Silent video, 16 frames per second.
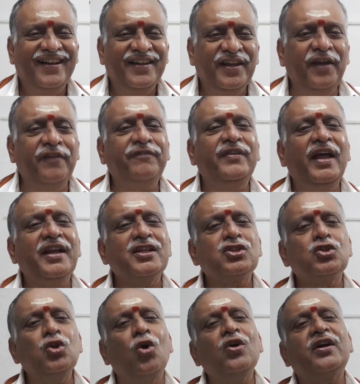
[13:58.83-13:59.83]
If there
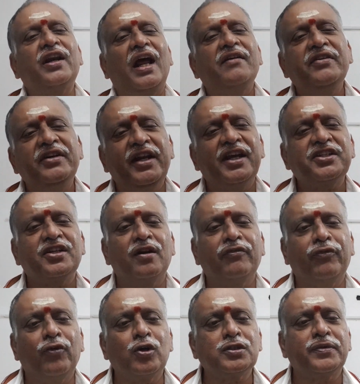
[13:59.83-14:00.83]
is no gravitational
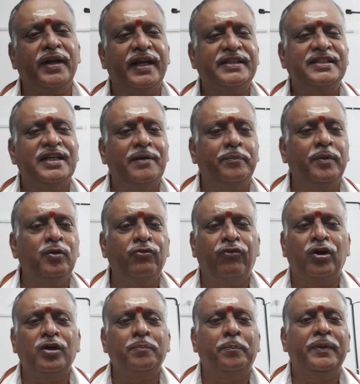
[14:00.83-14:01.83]
force, for example, if
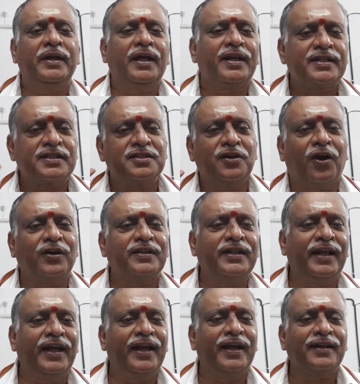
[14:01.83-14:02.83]
one pillar is not
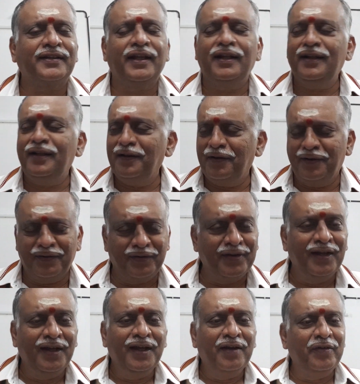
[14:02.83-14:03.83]
there,
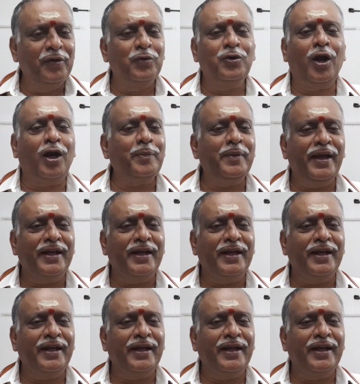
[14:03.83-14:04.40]
then we would not be